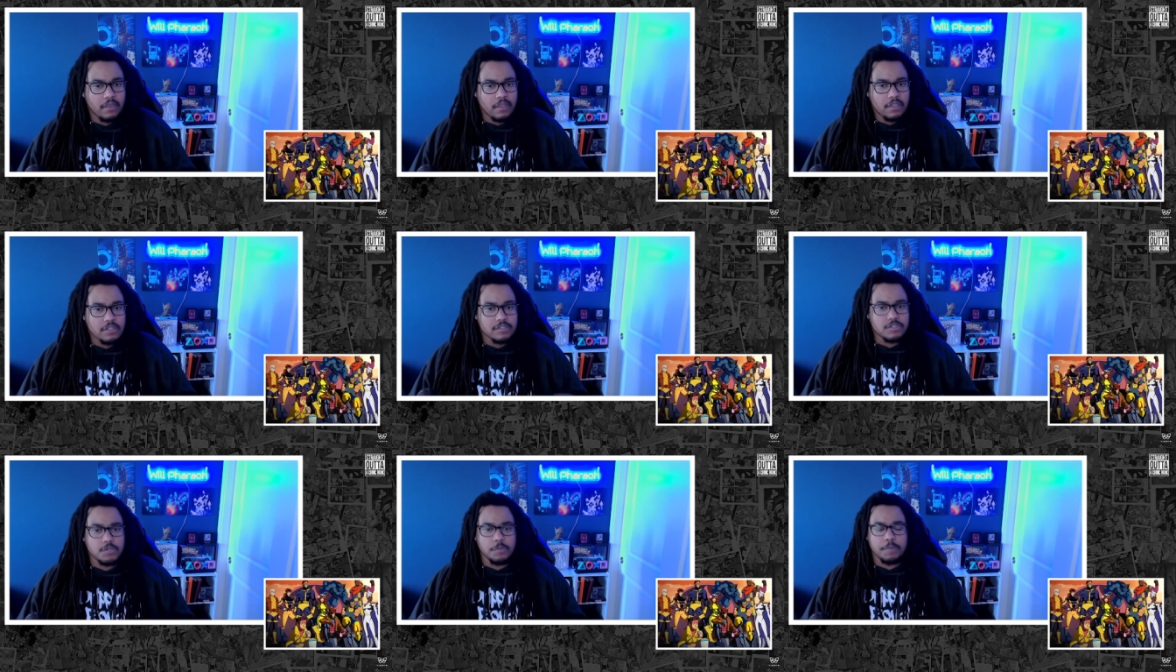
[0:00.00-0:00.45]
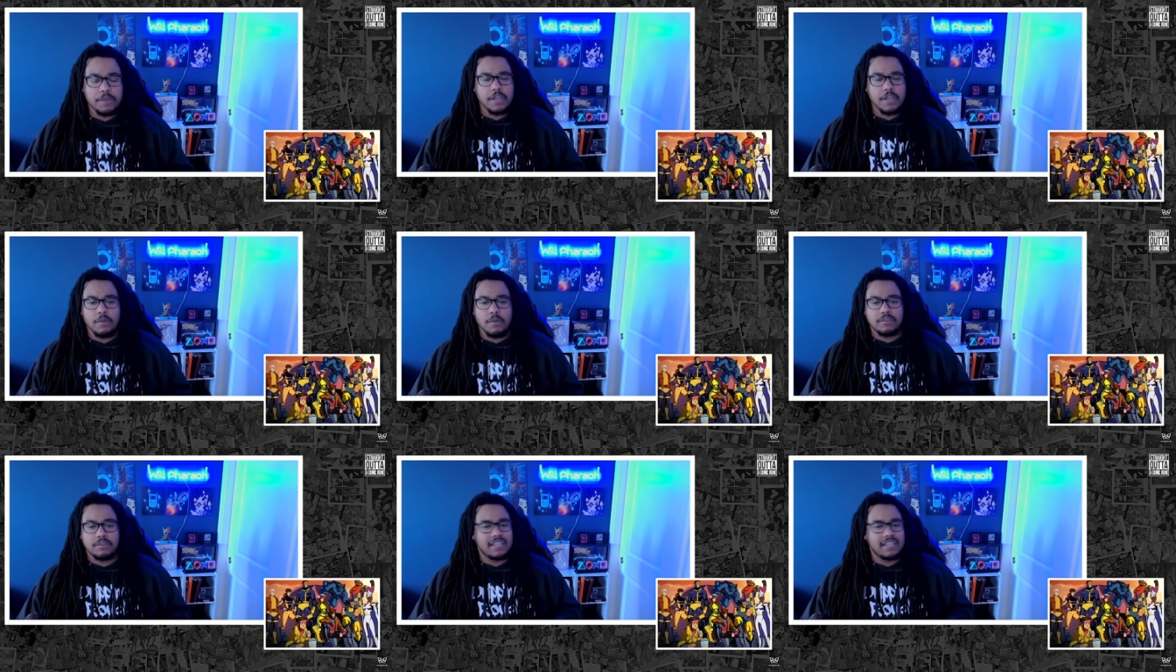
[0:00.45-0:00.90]

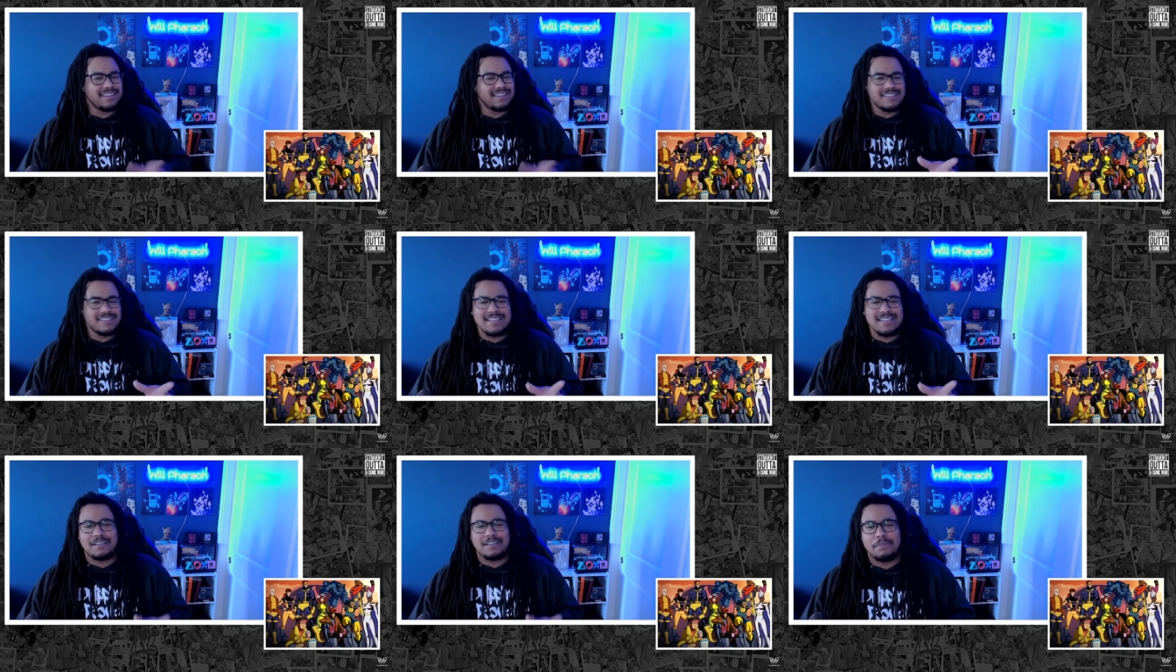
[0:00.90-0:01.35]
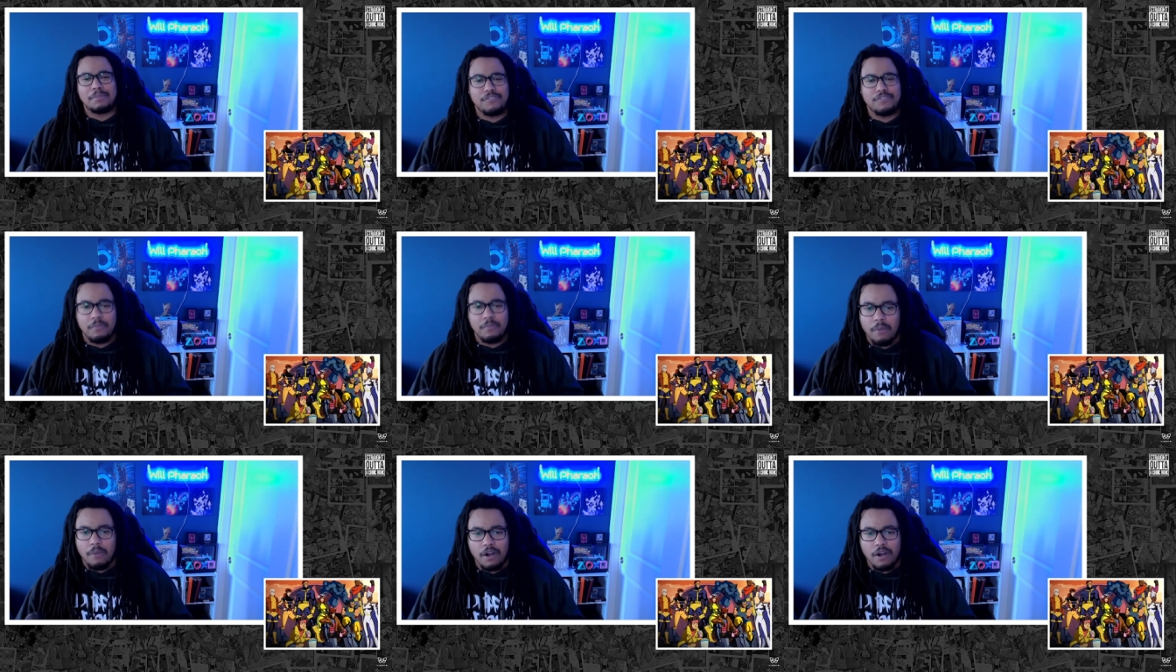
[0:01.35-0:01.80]
superhero thing, it doesn't have to be
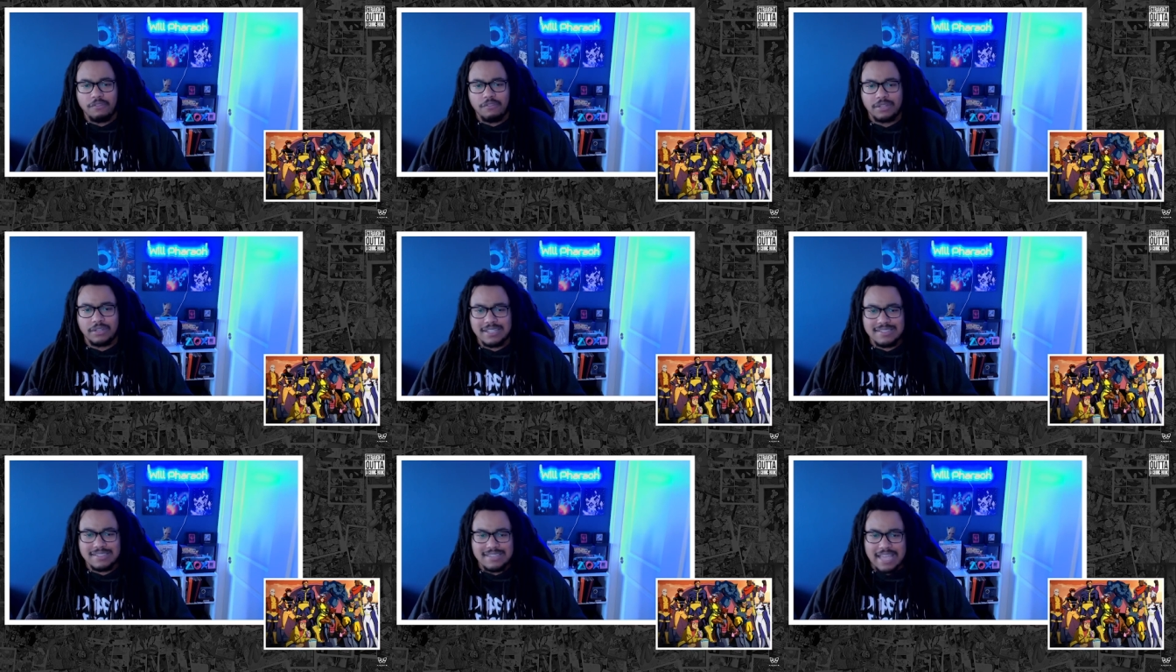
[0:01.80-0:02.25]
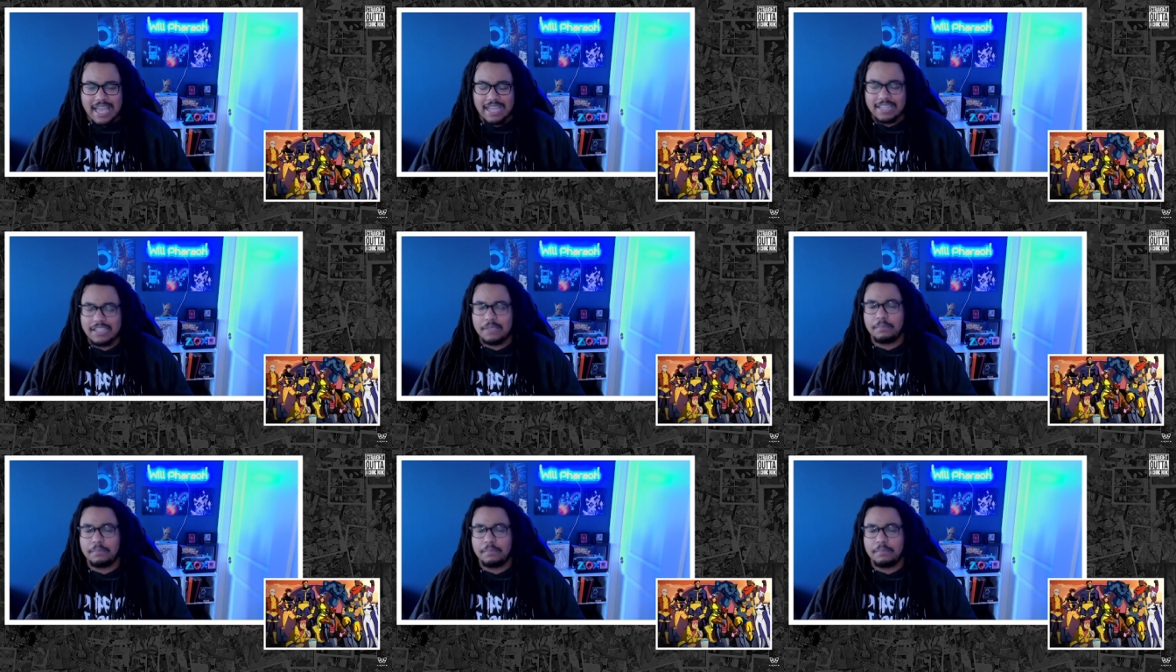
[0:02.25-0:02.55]
from Marvel exactly,